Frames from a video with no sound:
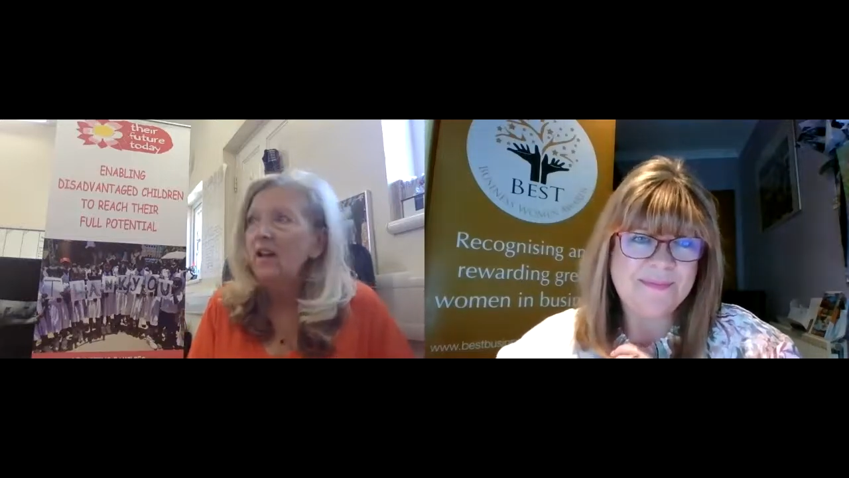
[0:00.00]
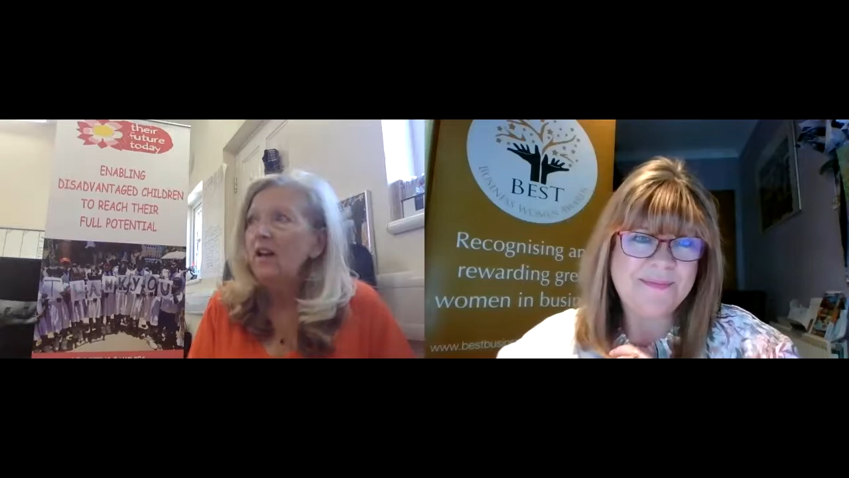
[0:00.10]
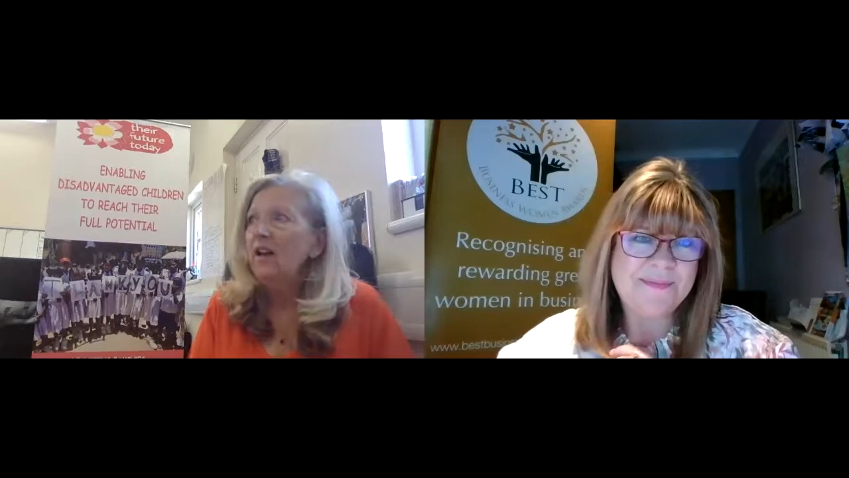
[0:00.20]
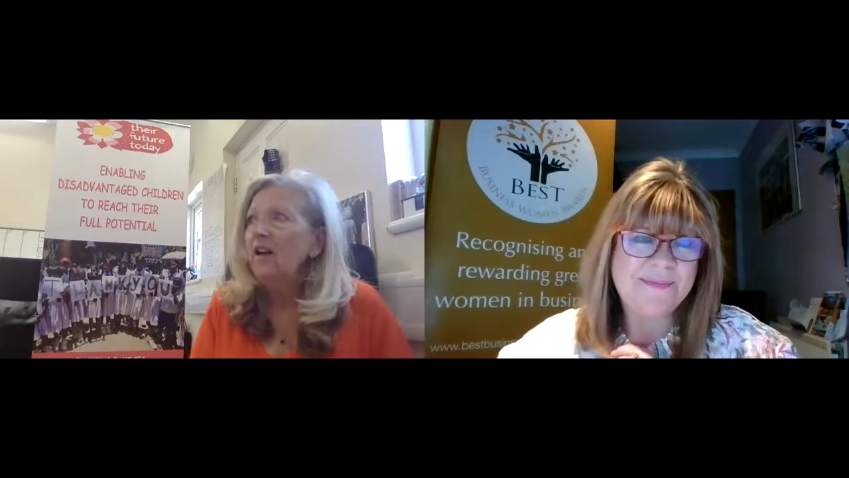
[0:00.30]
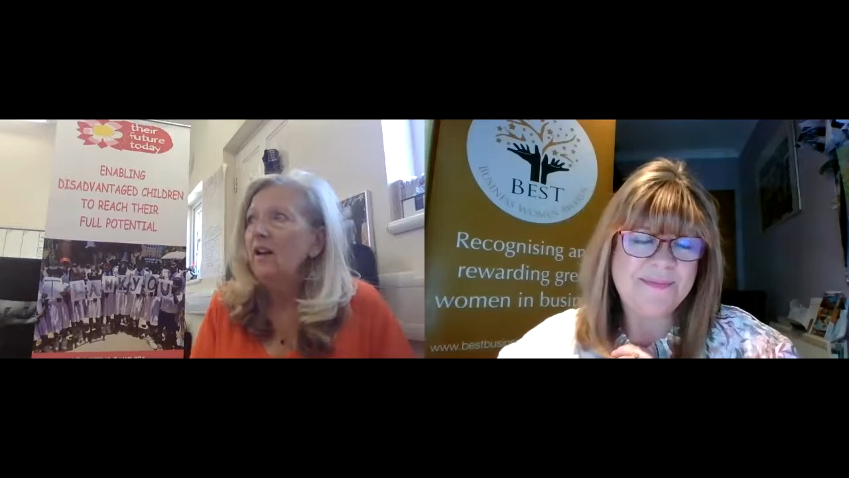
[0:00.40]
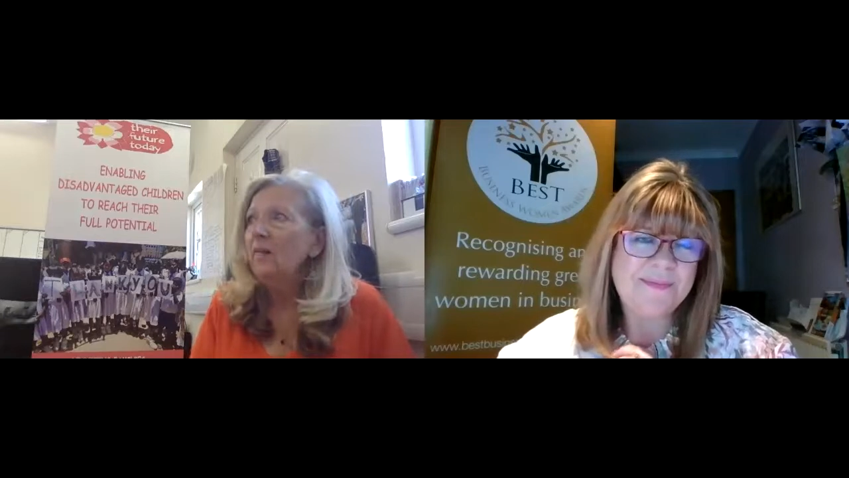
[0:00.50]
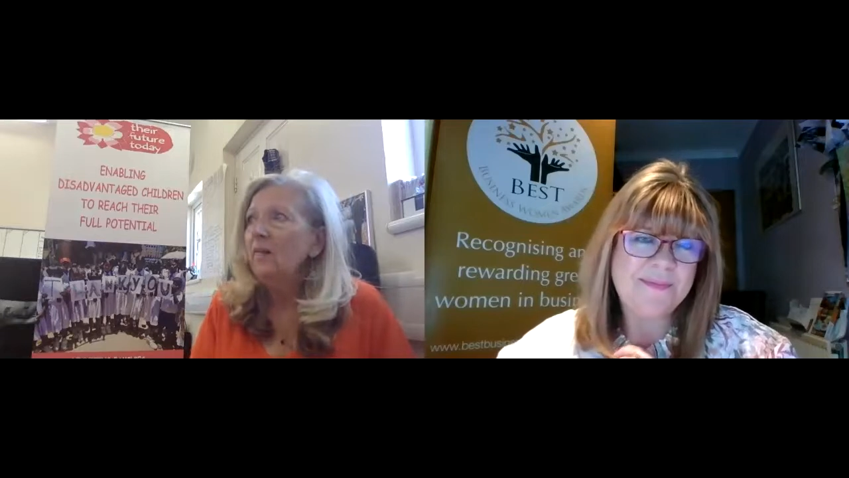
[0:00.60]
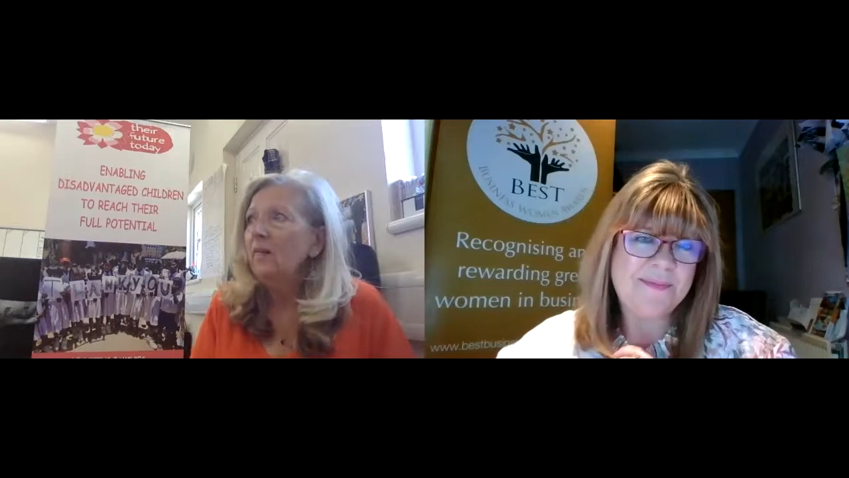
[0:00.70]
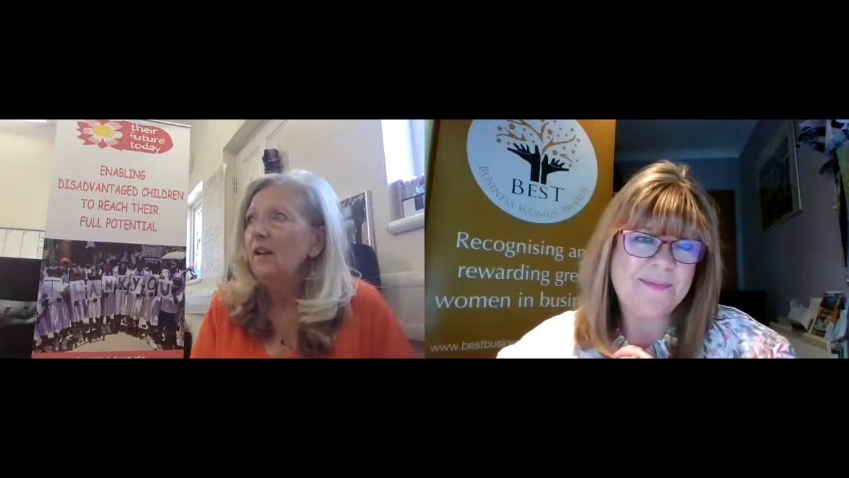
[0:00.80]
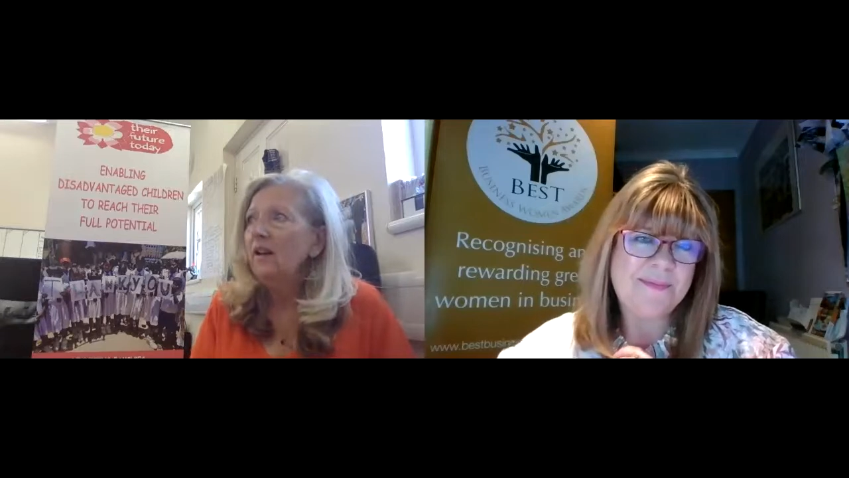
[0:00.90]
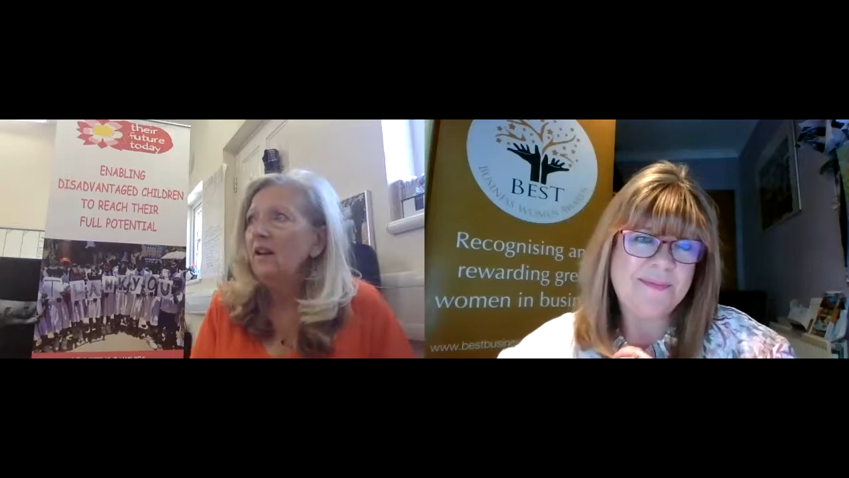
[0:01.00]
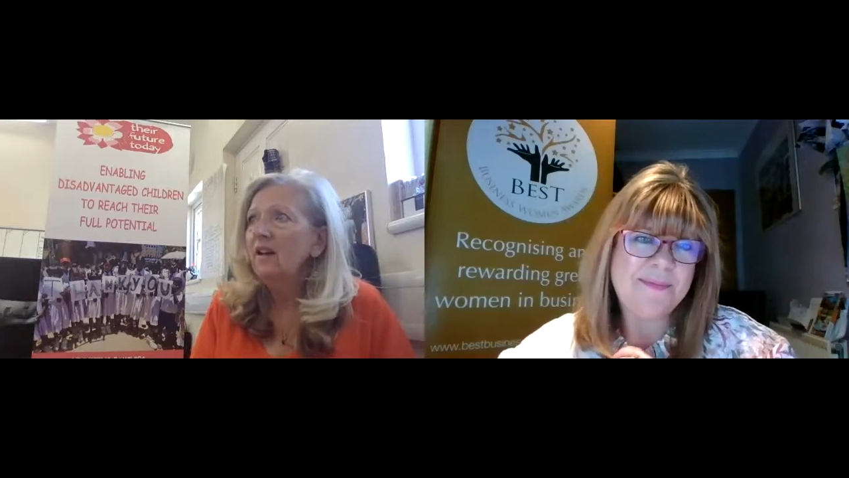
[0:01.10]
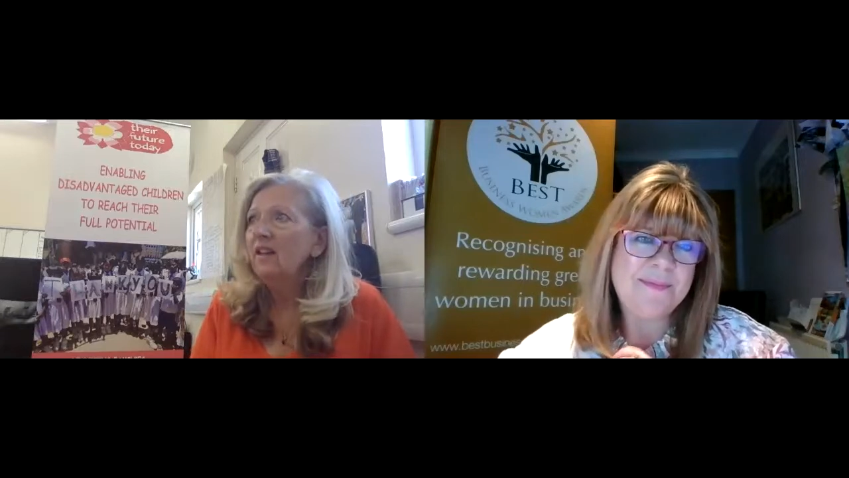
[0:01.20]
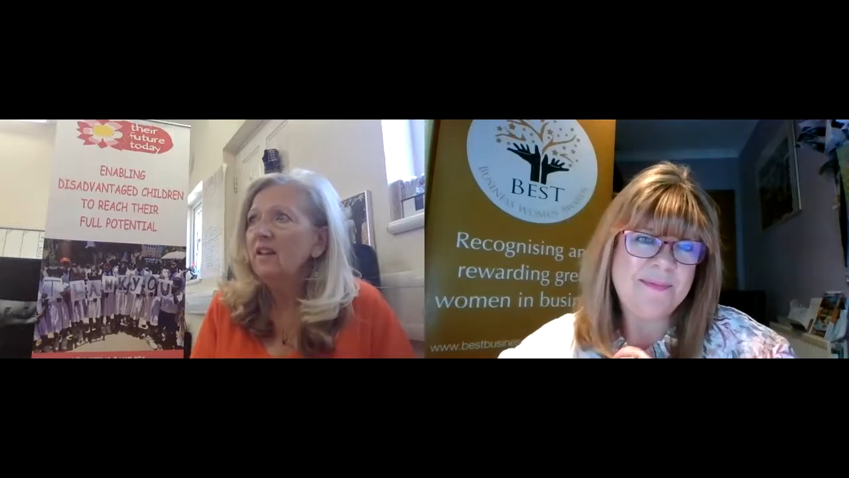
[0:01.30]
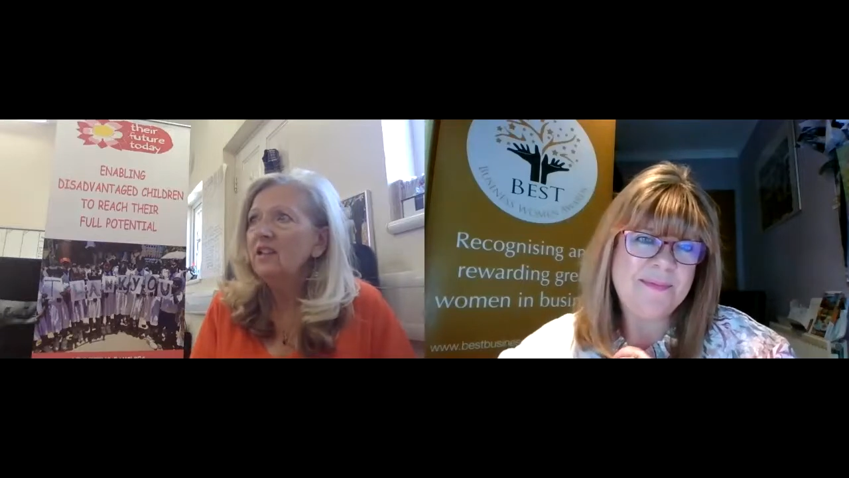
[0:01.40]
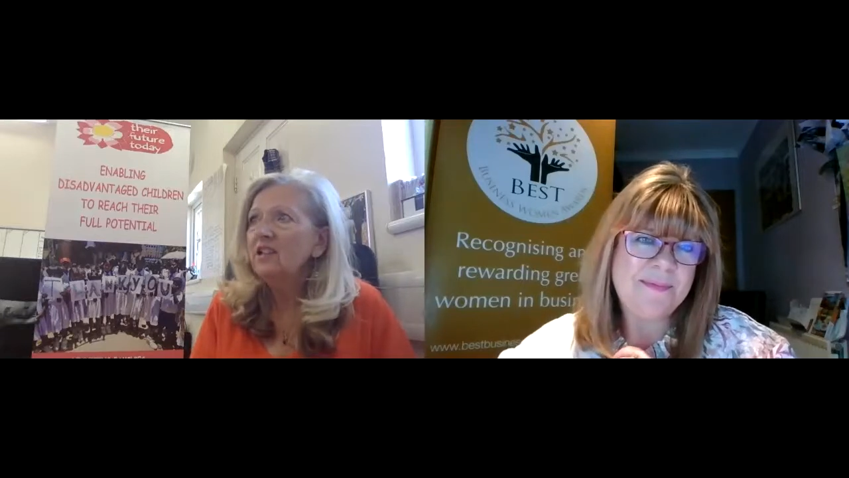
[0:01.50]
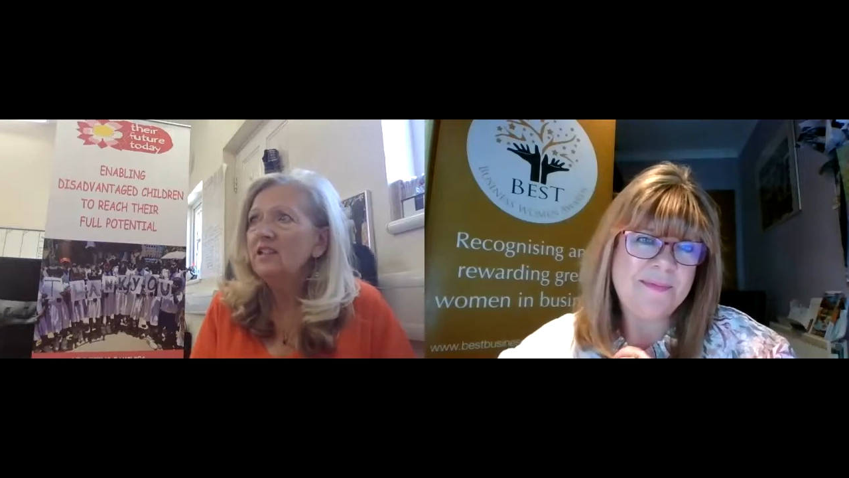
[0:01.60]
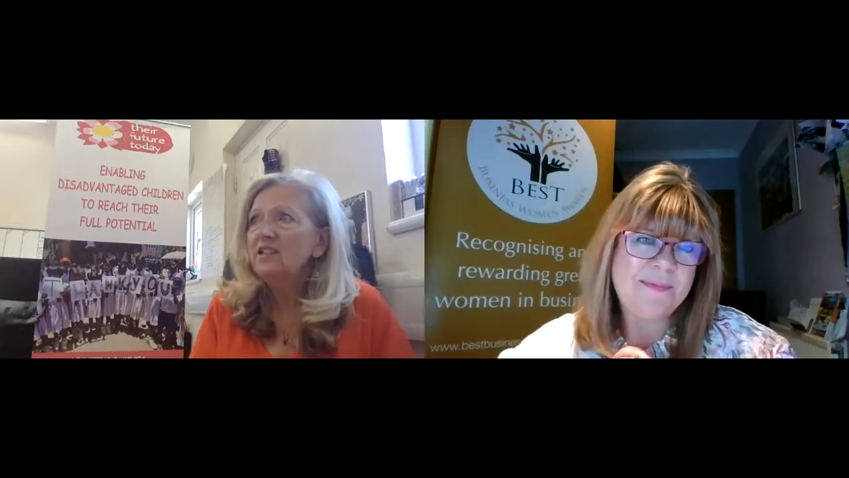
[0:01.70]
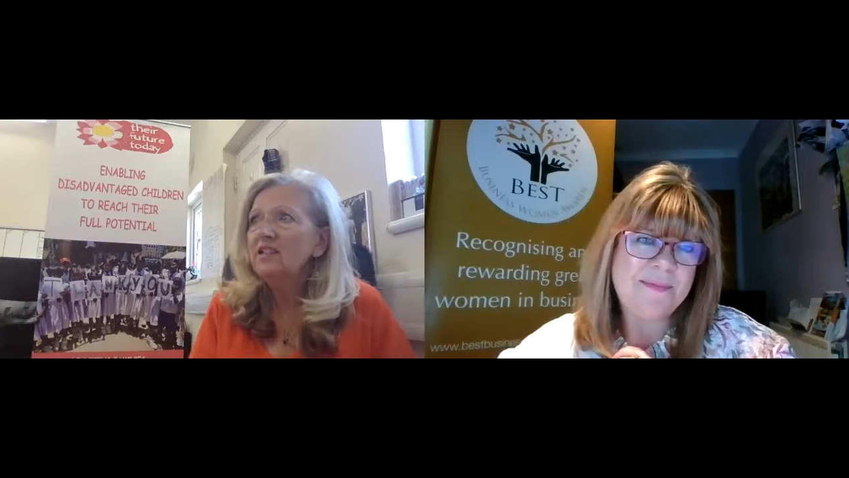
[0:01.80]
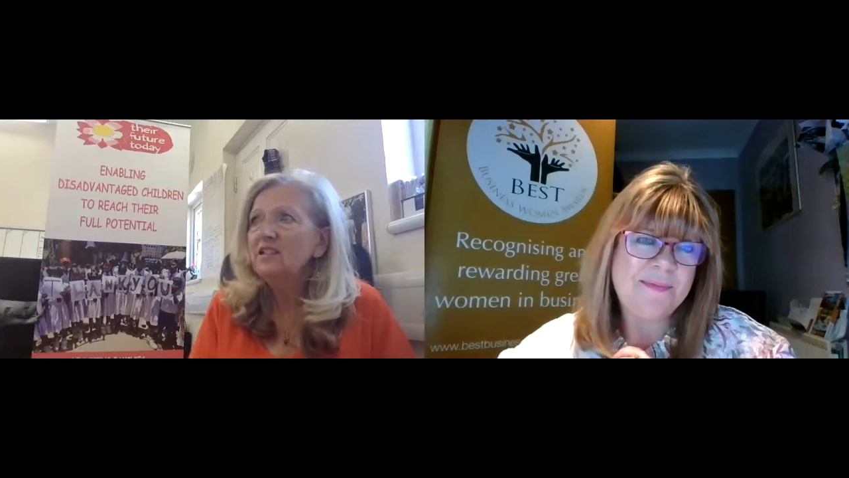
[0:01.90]
And I think
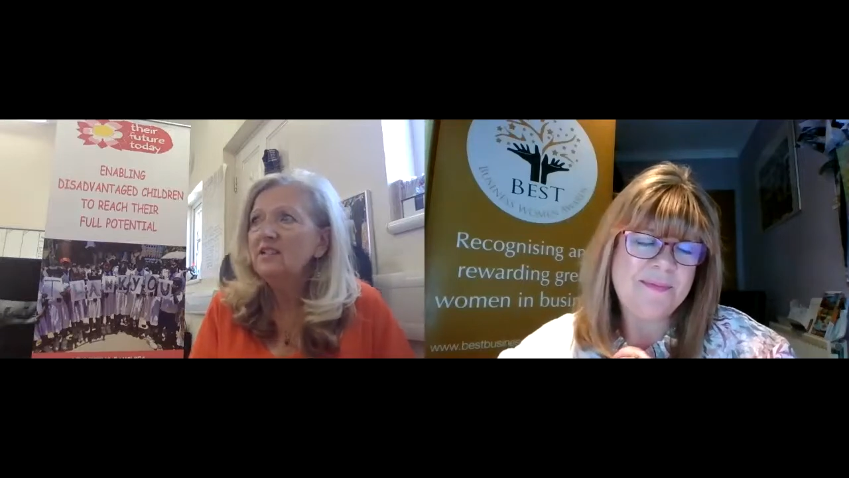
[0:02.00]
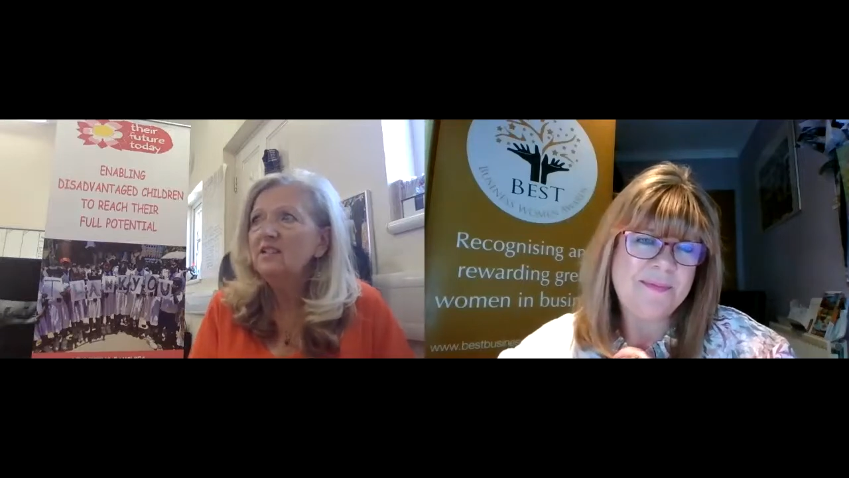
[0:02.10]
charities